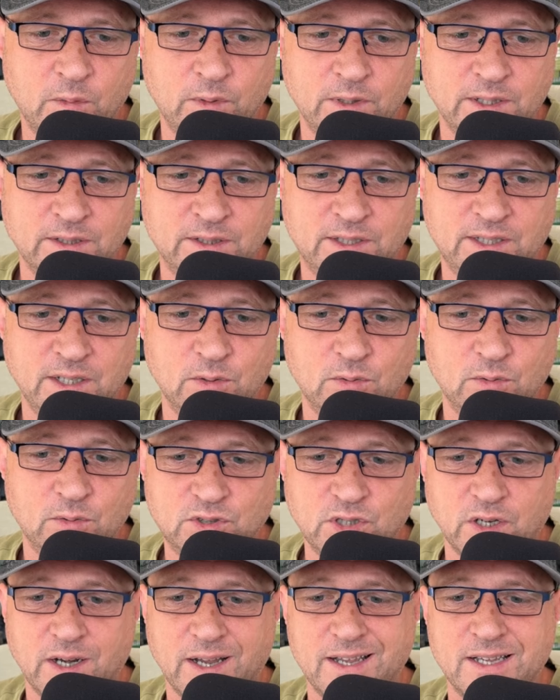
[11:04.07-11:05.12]
want the deal
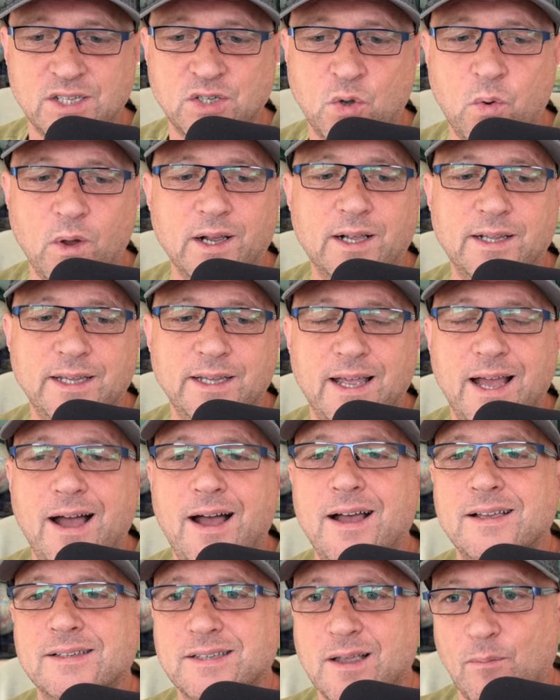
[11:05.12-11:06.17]
done as quickly
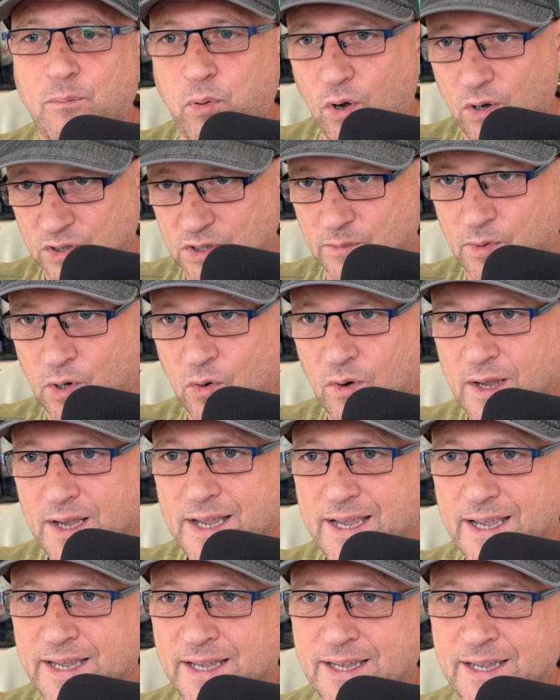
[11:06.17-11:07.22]
as possible.
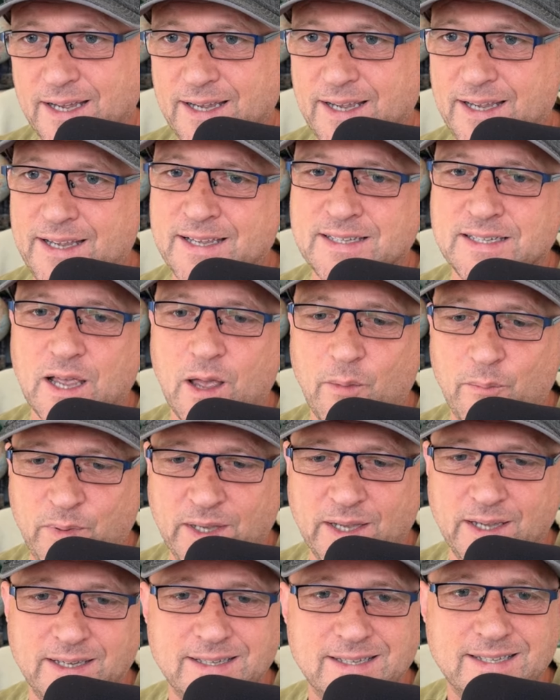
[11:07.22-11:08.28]
It is
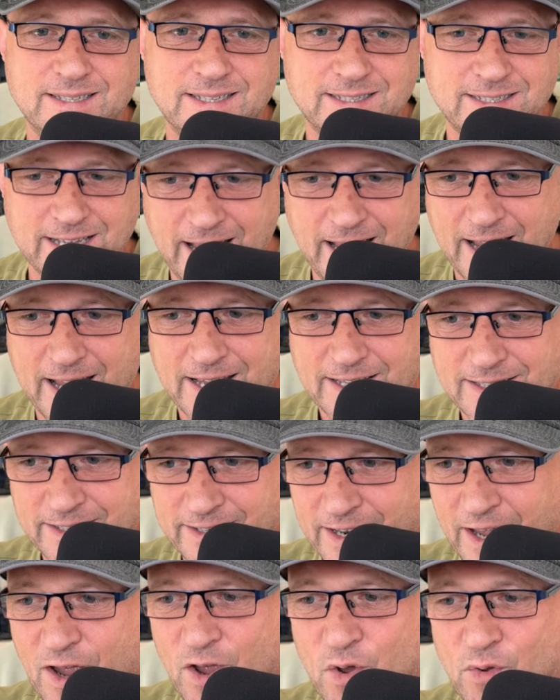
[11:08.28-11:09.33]
being said
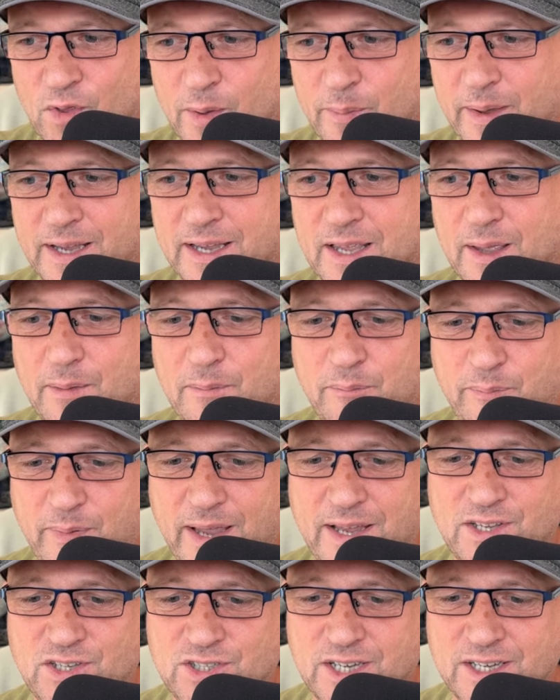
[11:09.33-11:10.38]
now. The big
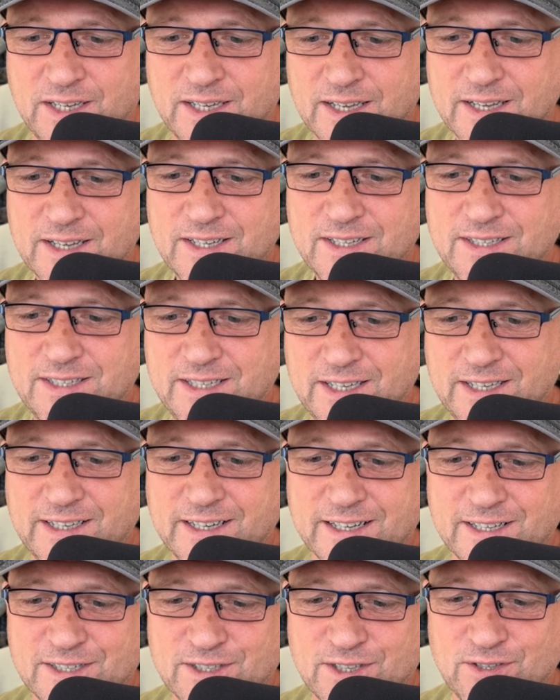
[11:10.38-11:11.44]
Benji
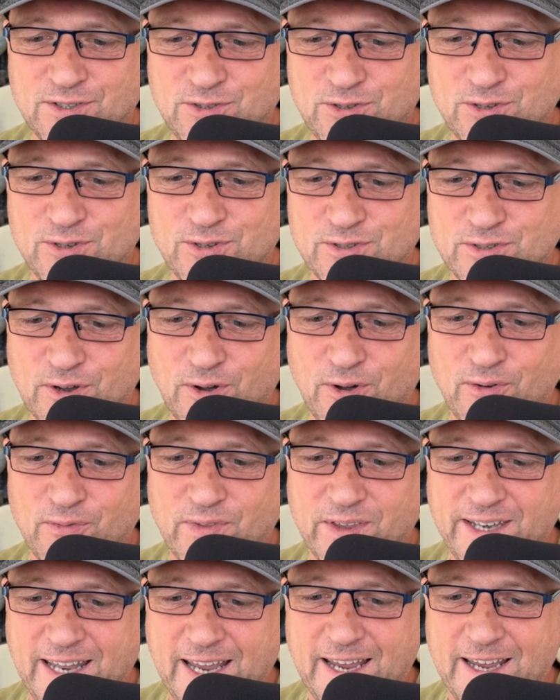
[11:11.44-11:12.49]
Siegrist news of
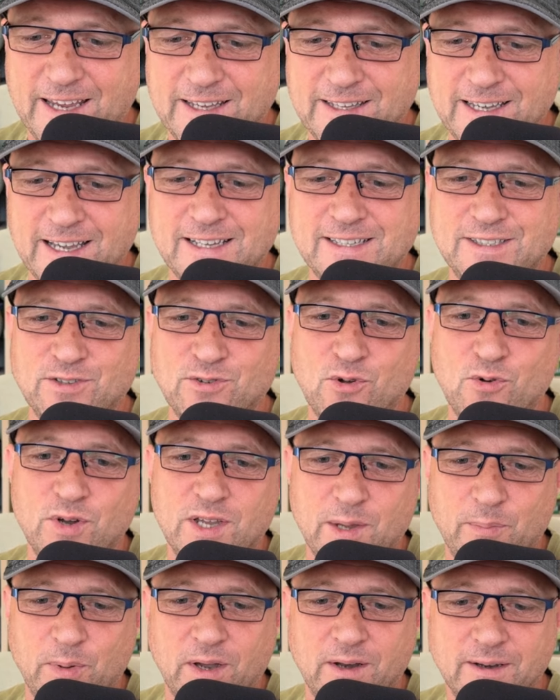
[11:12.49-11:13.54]
the day. Yes, the
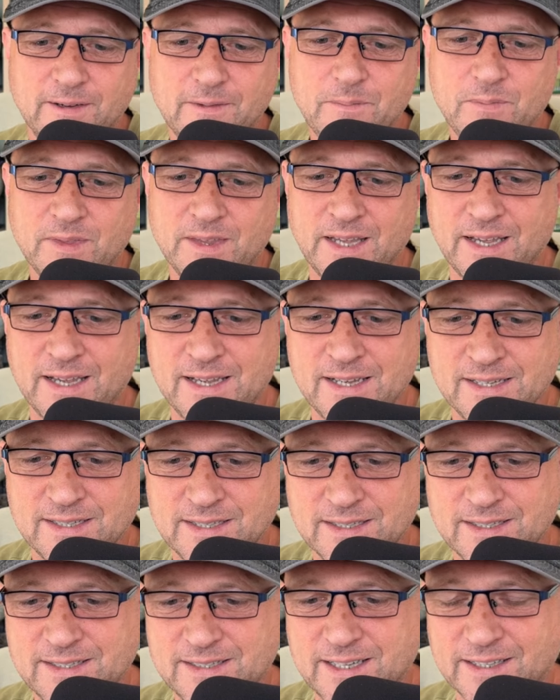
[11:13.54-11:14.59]
goalkeeper that is
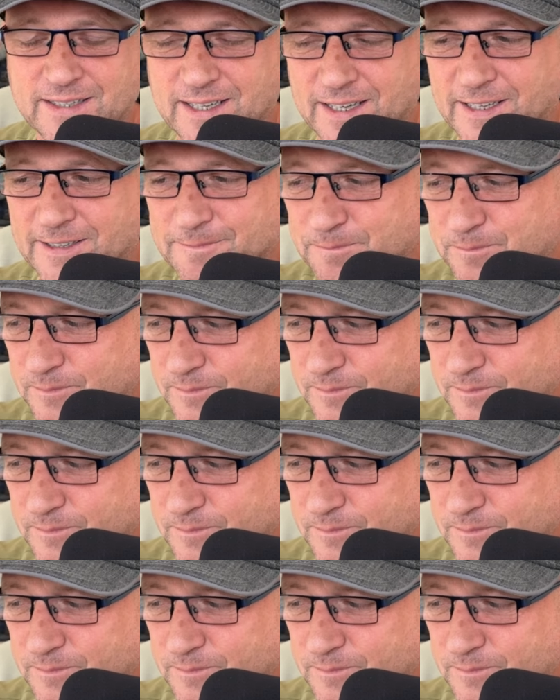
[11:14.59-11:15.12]
sitting